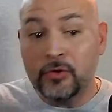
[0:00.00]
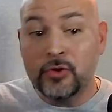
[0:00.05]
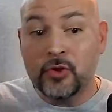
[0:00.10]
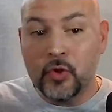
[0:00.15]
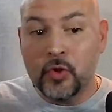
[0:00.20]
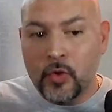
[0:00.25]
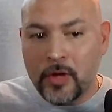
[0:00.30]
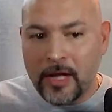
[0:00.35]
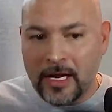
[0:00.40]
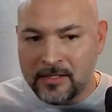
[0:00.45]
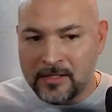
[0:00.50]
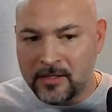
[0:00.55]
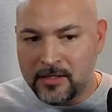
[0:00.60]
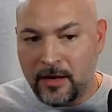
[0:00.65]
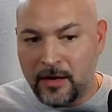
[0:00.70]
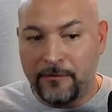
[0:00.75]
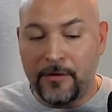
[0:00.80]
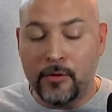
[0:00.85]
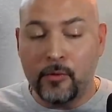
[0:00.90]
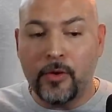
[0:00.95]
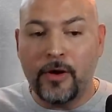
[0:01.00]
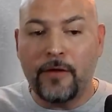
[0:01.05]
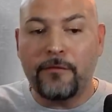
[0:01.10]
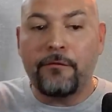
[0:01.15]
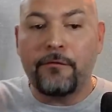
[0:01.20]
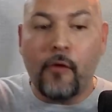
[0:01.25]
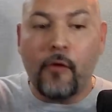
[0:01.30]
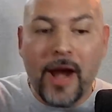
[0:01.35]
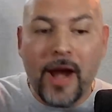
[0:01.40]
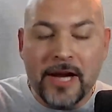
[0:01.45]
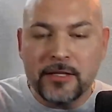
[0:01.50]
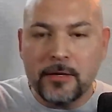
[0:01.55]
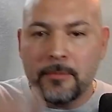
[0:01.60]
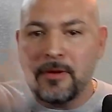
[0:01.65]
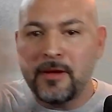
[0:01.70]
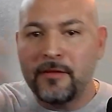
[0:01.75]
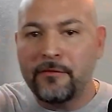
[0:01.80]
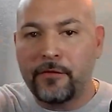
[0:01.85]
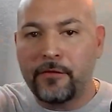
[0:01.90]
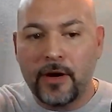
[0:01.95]
don't do that stuff. And we're afraid to
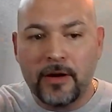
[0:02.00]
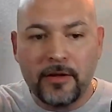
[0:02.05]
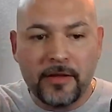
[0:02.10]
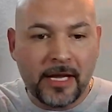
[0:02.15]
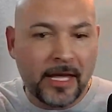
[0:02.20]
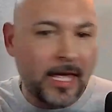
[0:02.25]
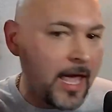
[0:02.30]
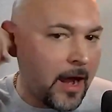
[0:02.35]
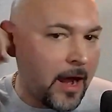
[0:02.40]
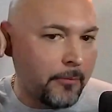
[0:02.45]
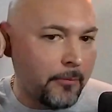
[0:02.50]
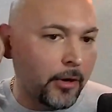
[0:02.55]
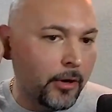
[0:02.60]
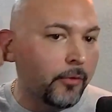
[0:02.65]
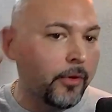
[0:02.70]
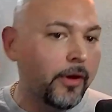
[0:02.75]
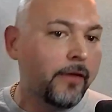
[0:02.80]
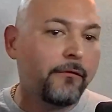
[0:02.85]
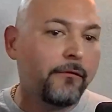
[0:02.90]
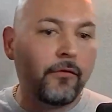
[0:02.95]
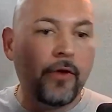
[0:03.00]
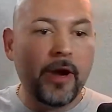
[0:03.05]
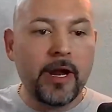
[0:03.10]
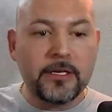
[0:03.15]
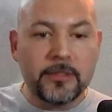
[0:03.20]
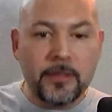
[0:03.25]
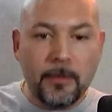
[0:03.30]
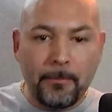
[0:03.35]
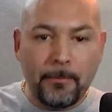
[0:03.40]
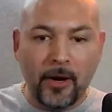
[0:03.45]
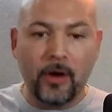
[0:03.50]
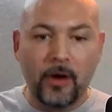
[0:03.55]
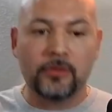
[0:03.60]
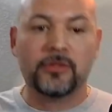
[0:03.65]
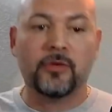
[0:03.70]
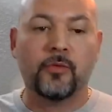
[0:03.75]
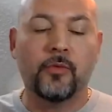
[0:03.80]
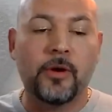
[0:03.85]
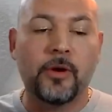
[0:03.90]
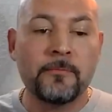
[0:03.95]
be in front of the camera. We're afraid to
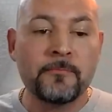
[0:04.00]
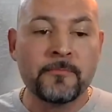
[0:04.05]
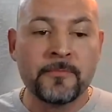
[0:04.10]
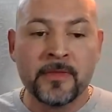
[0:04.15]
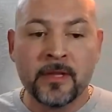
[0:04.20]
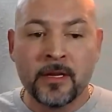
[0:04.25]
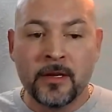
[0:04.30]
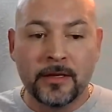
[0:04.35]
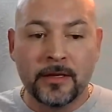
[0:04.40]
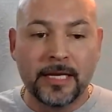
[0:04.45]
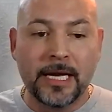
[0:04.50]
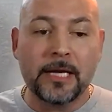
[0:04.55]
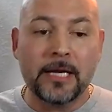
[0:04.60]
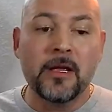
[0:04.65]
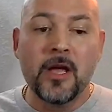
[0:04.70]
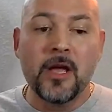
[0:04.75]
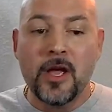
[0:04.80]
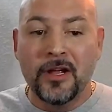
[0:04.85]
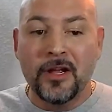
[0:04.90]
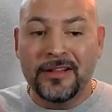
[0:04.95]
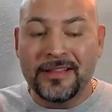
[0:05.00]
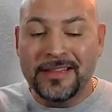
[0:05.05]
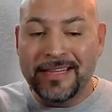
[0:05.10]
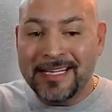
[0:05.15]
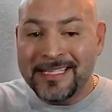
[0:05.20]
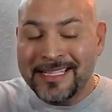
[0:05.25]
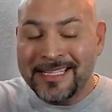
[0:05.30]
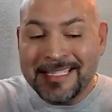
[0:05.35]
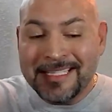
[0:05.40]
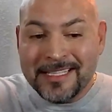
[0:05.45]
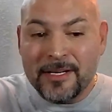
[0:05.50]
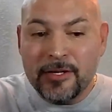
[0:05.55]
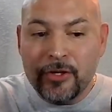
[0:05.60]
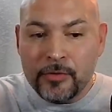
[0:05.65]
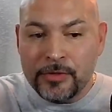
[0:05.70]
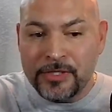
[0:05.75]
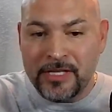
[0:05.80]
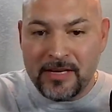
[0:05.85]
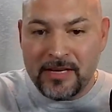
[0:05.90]
post. And we're like, this is the new